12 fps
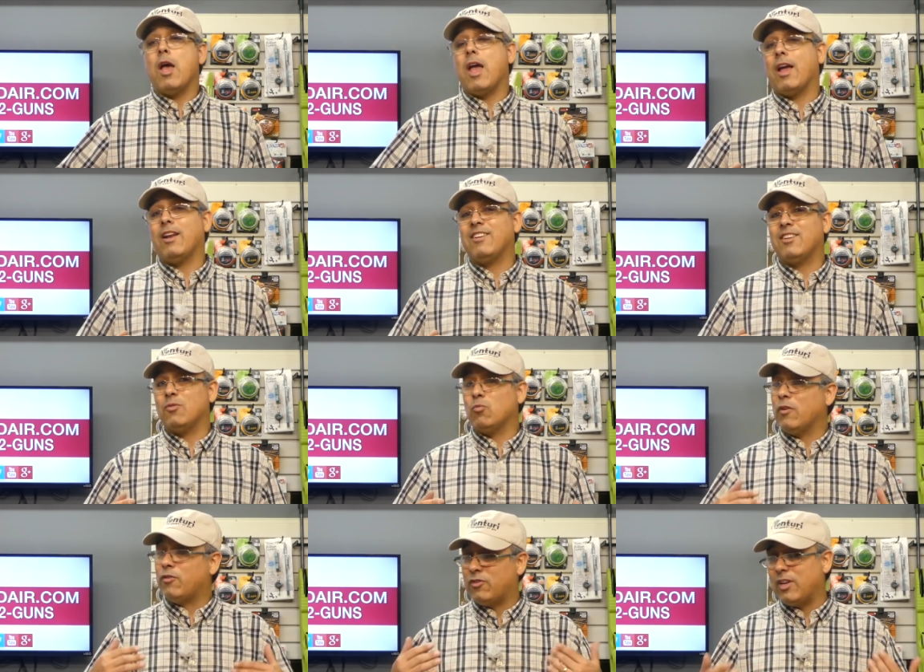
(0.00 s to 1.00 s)
And
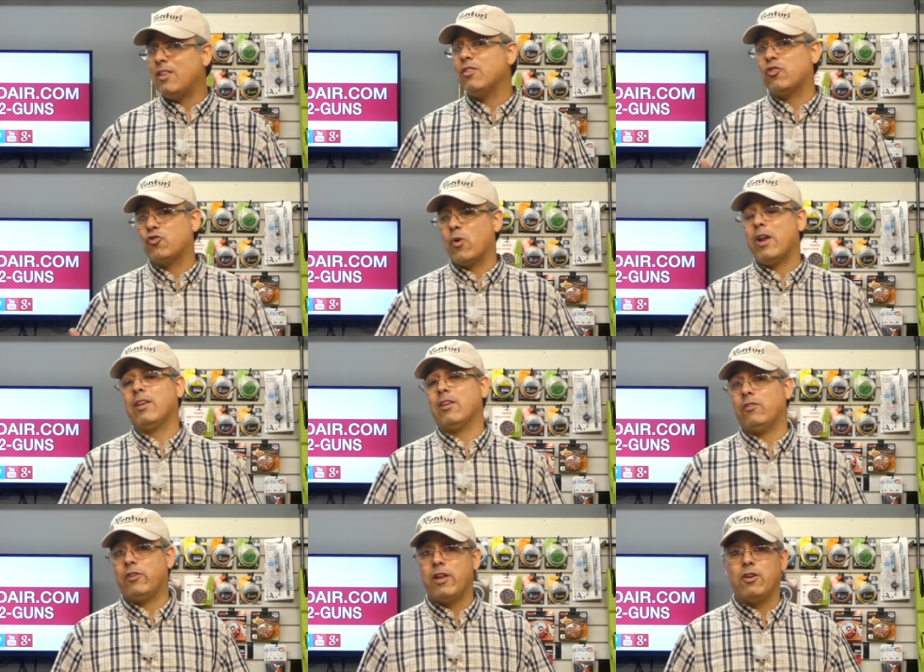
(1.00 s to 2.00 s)
we've seen the trend
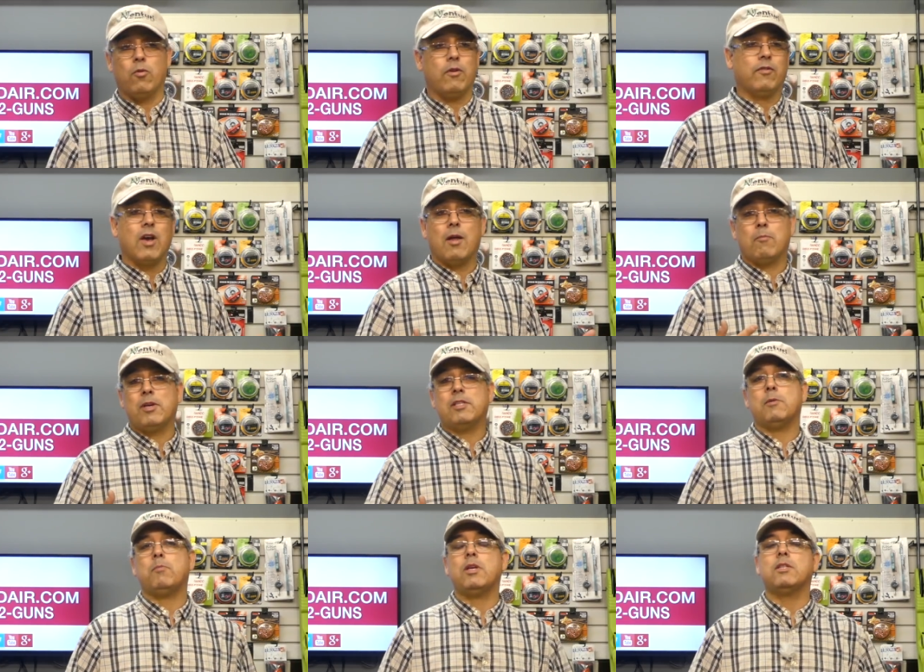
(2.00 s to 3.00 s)
continue. We've got
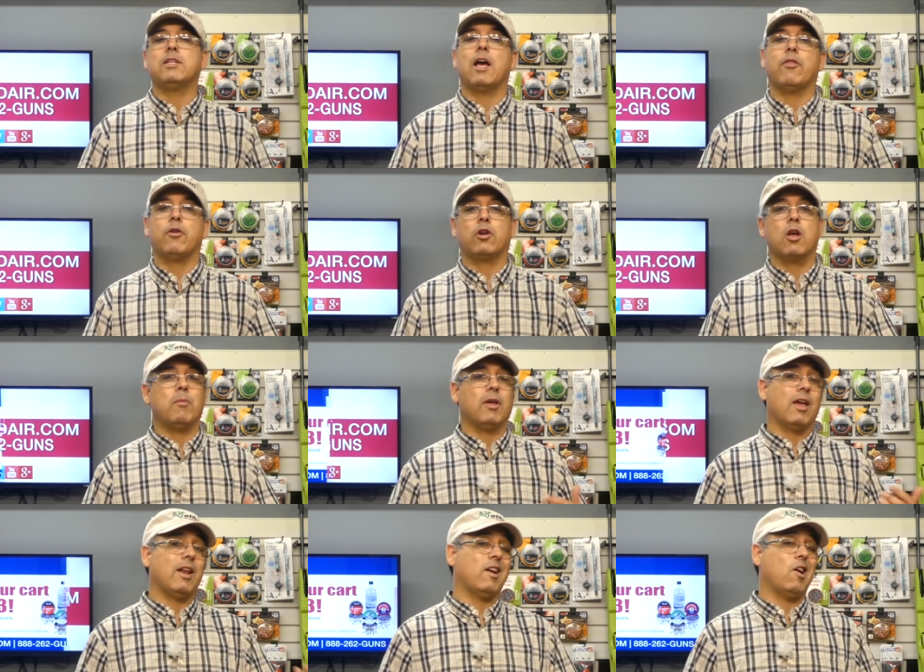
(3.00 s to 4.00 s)
PCPs now that are
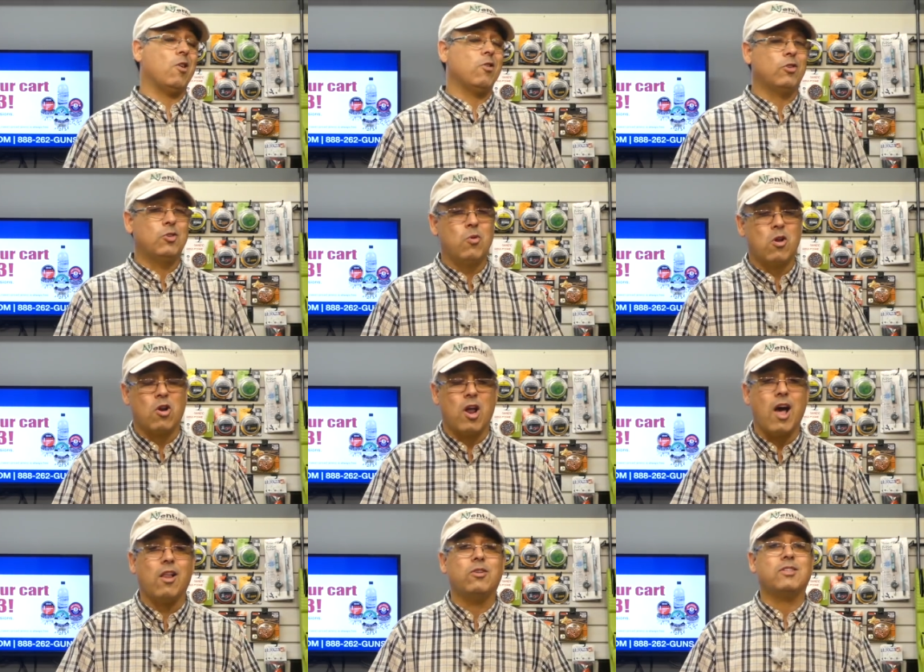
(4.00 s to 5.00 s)
coming in at under
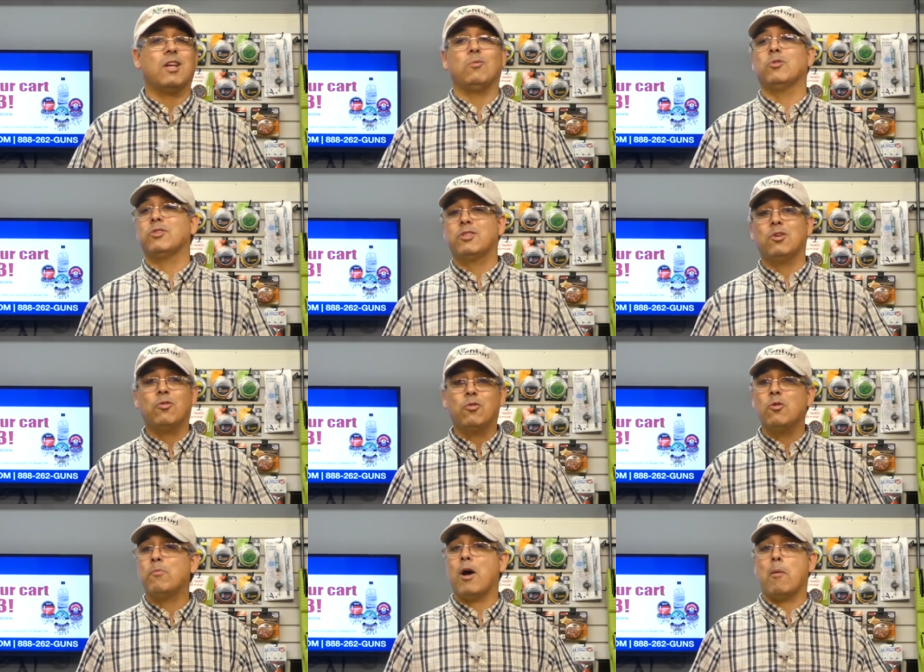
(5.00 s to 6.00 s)
$200 and will still
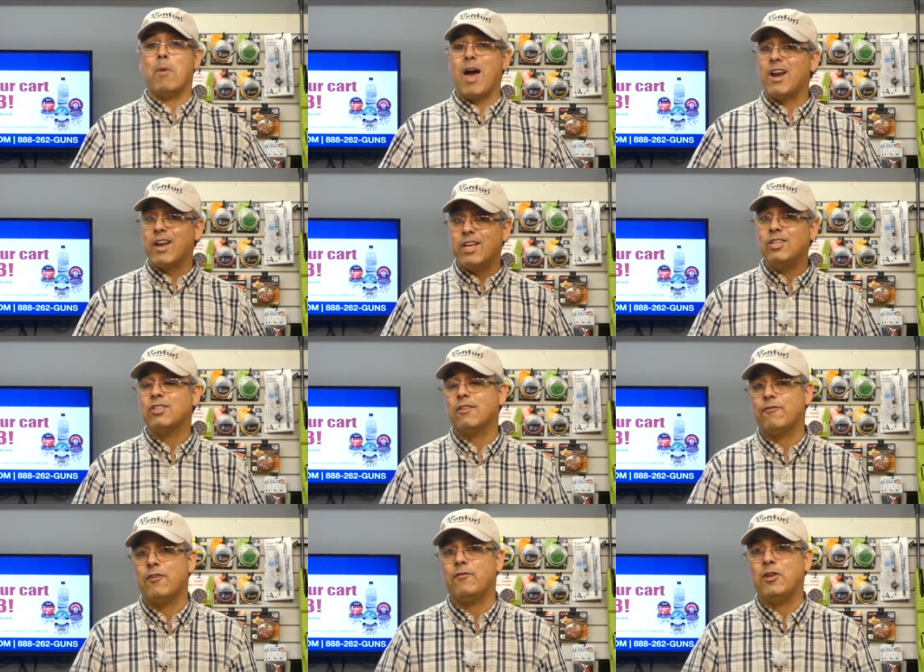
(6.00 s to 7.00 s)
group about an inch
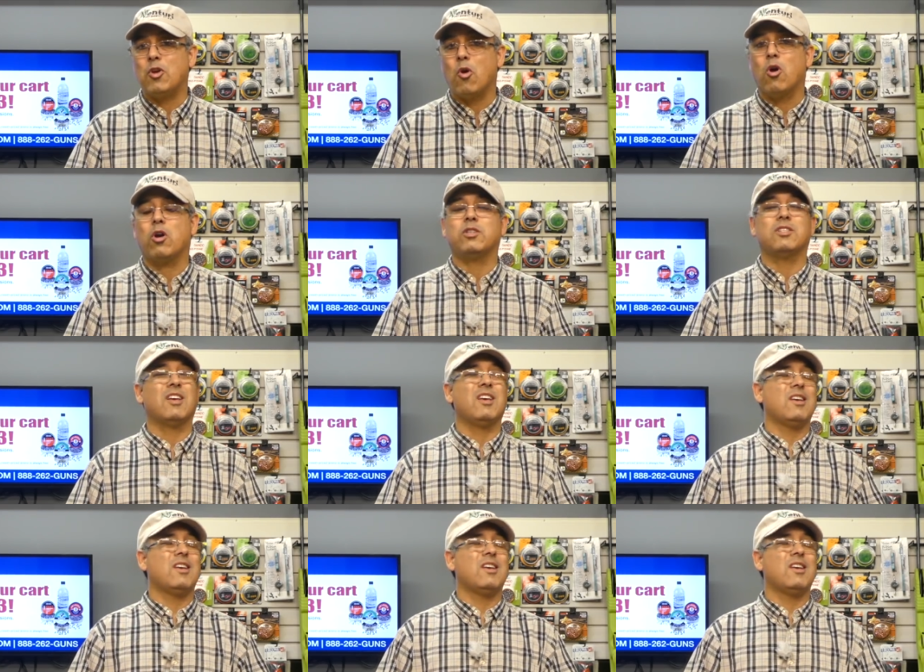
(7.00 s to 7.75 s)
at 50 yards.